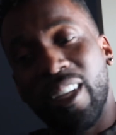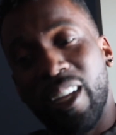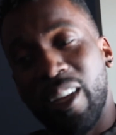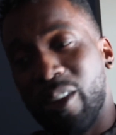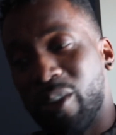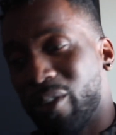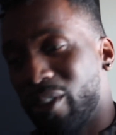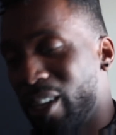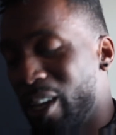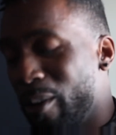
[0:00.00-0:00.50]

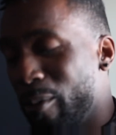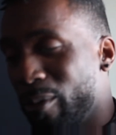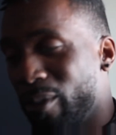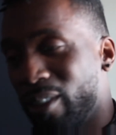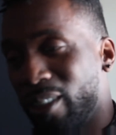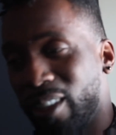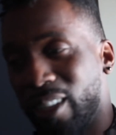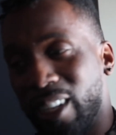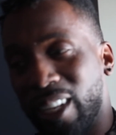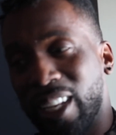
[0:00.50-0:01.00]
It
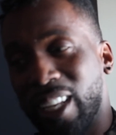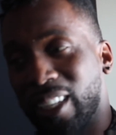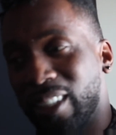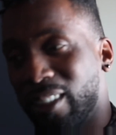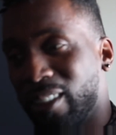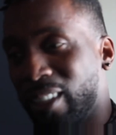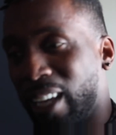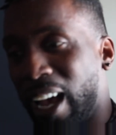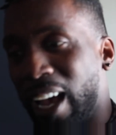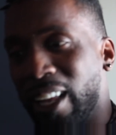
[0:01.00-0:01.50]
was an
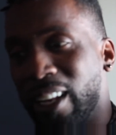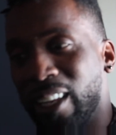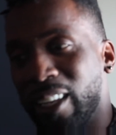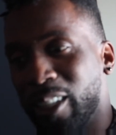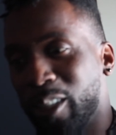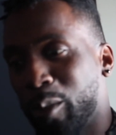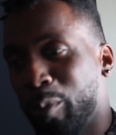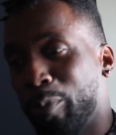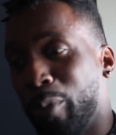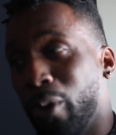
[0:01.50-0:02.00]
exciting
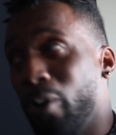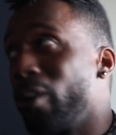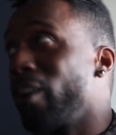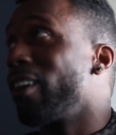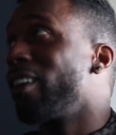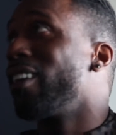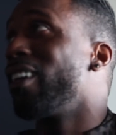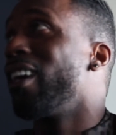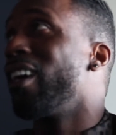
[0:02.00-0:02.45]
sport.